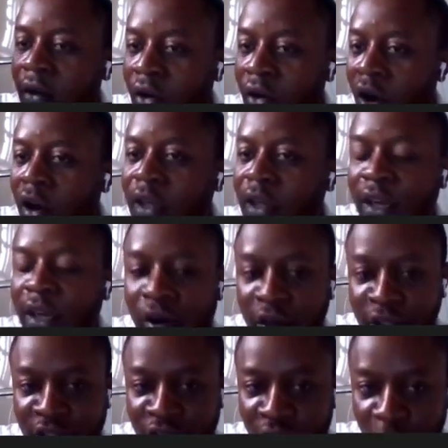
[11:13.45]
for the
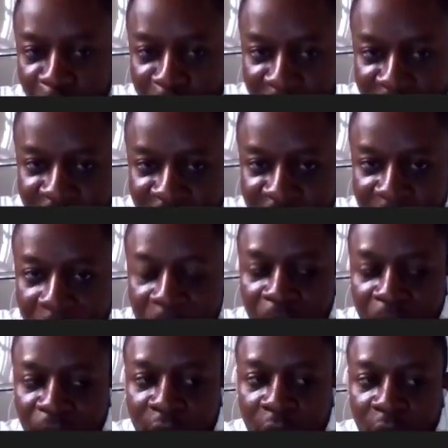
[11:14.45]
control point,
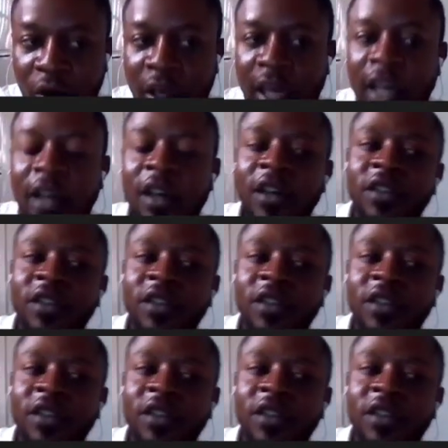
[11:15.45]
okay?